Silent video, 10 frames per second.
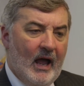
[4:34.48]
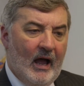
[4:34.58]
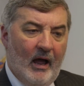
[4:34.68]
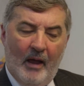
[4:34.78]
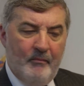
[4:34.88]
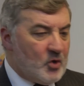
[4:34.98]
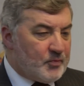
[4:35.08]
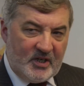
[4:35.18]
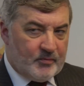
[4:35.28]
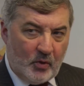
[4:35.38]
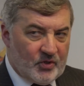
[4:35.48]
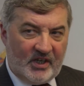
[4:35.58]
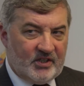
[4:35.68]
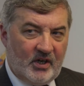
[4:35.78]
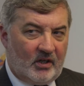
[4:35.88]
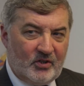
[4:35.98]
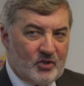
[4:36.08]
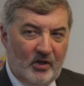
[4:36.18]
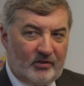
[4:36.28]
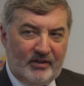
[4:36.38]
And most peace processes aren't
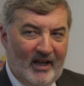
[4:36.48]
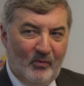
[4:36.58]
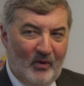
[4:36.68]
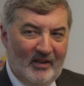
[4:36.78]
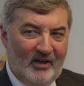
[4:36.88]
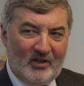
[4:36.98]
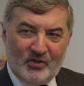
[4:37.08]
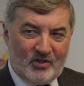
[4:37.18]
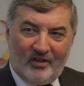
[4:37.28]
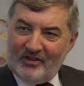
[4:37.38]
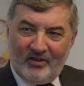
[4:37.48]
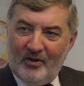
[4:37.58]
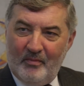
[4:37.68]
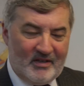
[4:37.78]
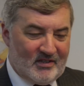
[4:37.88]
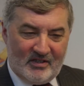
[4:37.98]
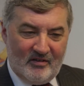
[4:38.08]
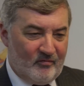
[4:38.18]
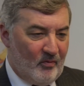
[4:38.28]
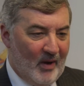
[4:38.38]
constructed that way. They're constructed on the basis
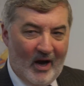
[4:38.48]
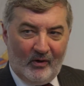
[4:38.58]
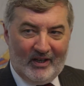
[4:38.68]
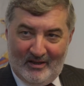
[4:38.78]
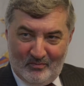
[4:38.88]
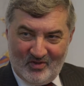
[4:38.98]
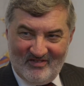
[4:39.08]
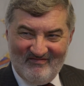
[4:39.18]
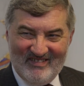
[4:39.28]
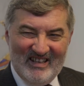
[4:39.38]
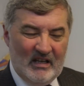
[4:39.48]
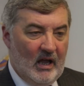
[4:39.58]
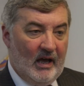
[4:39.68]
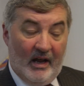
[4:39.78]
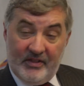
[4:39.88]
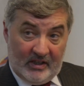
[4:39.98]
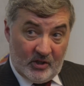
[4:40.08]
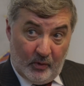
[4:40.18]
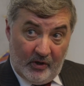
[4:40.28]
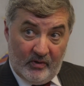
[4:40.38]
of power games. And I think
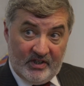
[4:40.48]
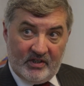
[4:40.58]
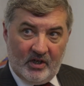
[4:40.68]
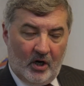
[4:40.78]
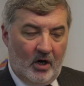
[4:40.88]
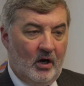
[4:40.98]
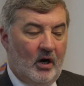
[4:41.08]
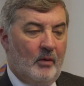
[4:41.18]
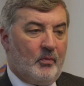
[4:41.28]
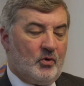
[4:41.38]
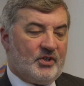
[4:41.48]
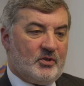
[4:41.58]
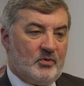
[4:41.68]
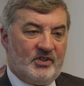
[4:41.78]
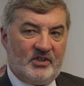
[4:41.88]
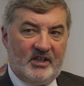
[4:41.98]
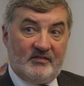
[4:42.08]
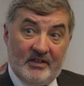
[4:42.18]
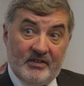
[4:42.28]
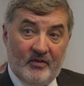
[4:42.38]
that's one of the reasons our process was
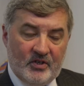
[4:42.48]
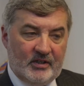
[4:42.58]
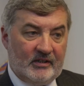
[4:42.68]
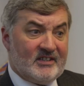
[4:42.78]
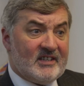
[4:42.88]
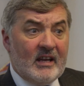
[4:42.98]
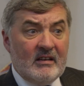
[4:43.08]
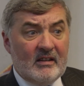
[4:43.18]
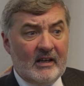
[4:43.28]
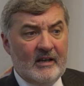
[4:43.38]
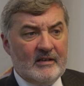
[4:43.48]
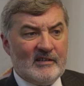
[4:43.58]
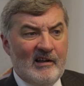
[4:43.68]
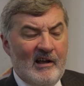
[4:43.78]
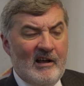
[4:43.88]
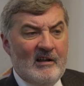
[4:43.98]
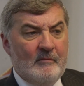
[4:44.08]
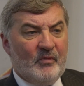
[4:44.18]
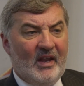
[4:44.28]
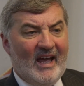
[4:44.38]
successful. That's the first thing. The second thing is
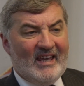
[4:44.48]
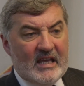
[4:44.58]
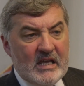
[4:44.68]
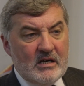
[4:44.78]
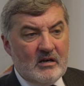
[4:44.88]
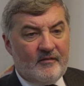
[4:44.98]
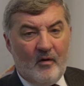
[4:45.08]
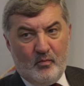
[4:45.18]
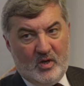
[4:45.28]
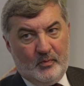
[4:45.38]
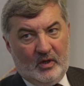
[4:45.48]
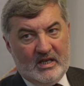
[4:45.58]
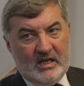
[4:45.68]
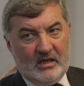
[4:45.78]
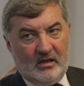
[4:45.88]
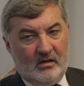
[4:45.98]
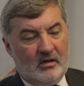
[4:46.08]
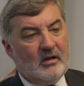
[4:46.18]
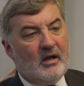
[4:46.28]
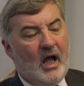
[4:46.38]
that I hear from people here
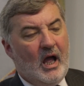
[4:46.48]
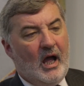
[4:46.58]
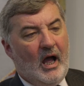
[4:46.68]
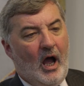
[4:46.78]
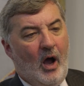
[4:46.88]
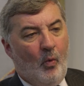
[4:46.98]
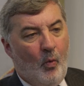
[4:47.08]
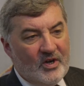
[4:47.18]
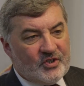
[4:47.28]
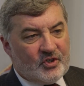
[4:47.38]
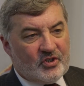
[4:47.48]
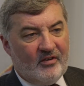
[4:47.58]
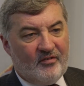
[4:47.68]
a wish to